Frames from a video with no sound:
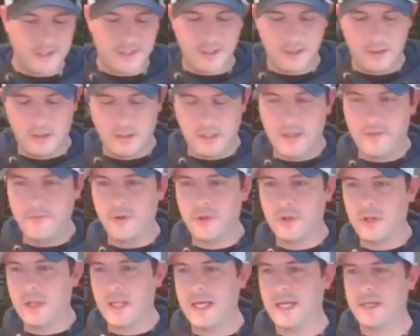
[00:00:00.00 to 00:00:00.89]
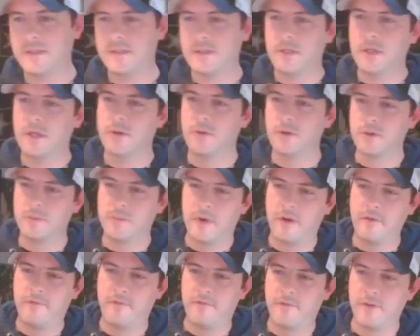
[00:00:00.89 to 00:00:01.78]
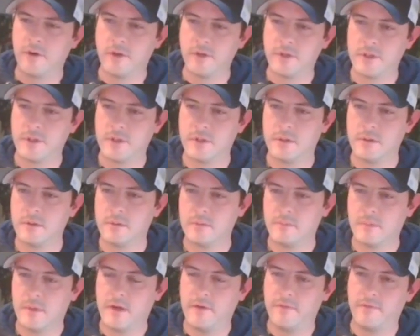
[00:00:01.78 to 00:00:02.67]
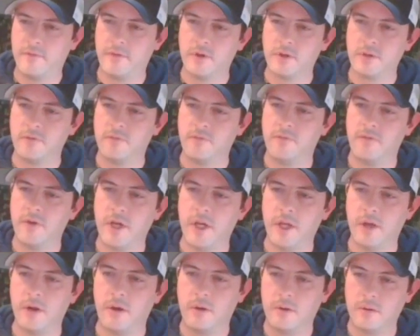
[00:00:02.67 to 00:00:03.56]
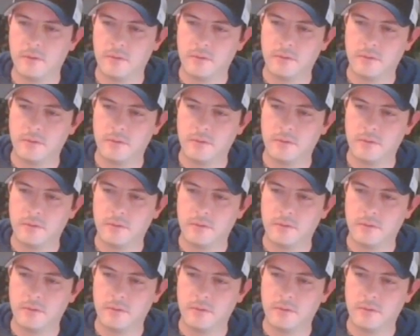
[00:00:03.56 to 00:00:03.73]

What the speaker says: 11th last year was my first video.